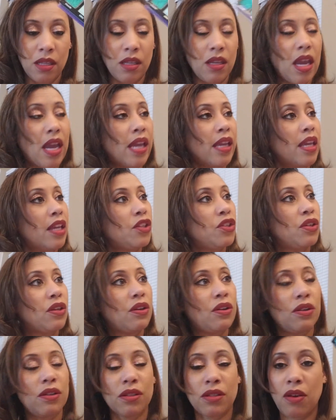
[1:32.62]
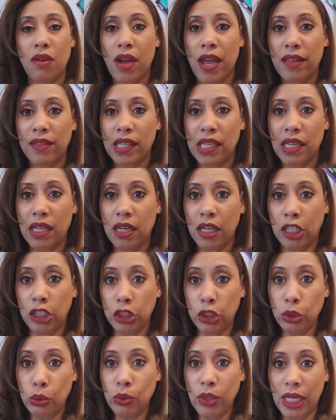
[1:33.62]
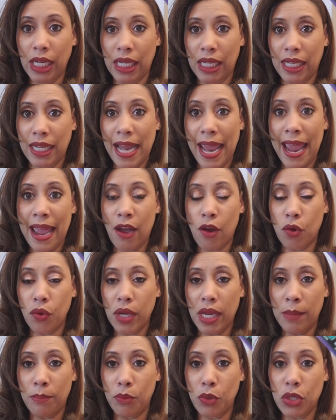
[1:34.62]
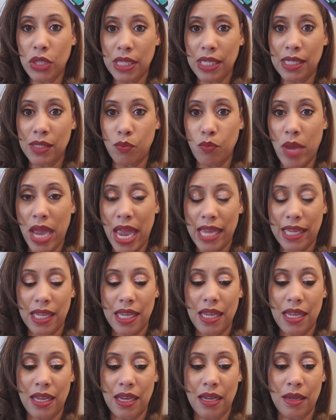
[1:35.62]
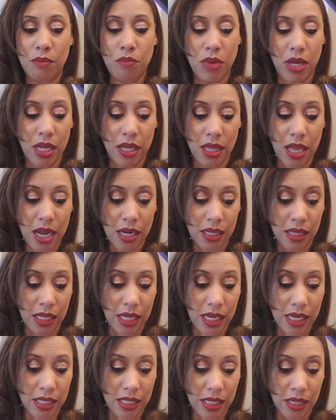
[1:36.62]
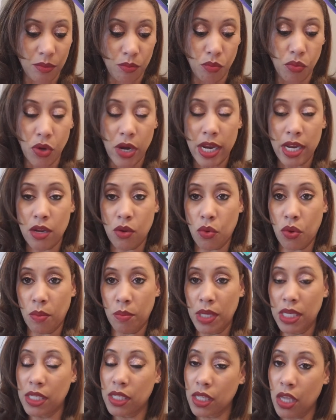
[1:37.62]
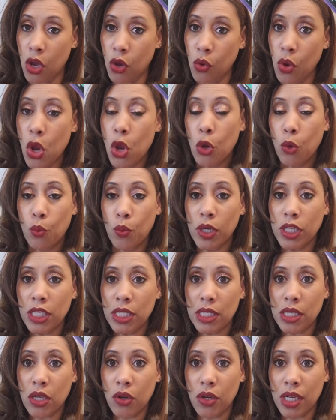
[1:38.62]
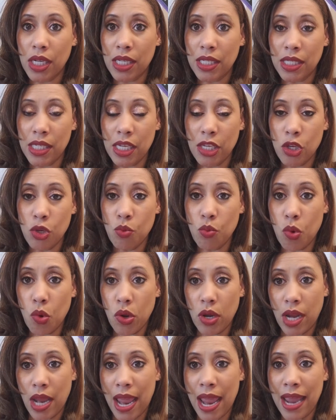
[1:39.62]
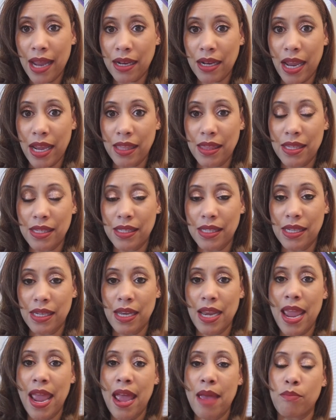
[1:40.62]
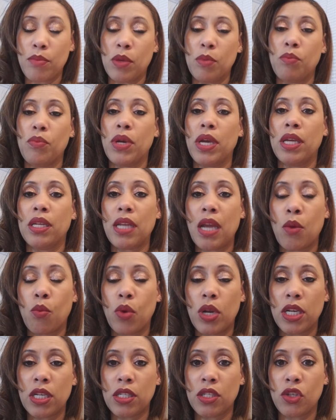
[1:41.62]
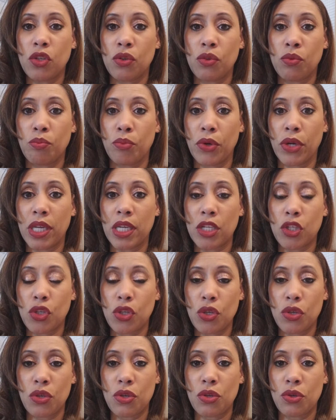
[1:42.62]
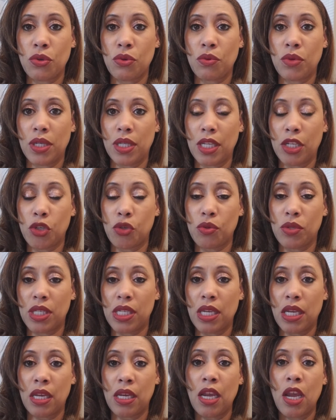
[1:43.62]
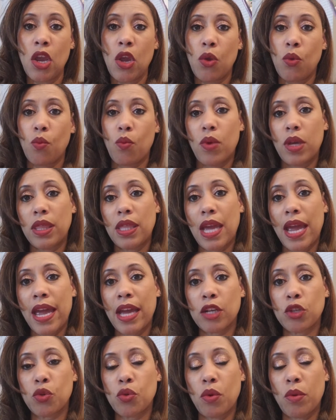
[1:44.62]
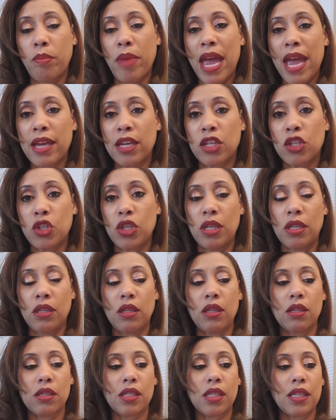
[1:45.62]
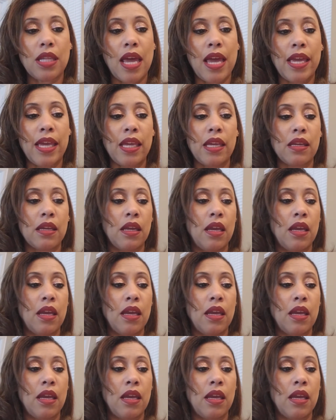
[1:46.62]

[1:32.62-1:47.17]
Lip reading: I guess your girl's gonna have to get a glue gun out and put this back in, but luckily it didn't break on me. So we're just gonna continue on and act like this didn't happen, but I wanted to bring it to you and let you see what the actual packaging looks like.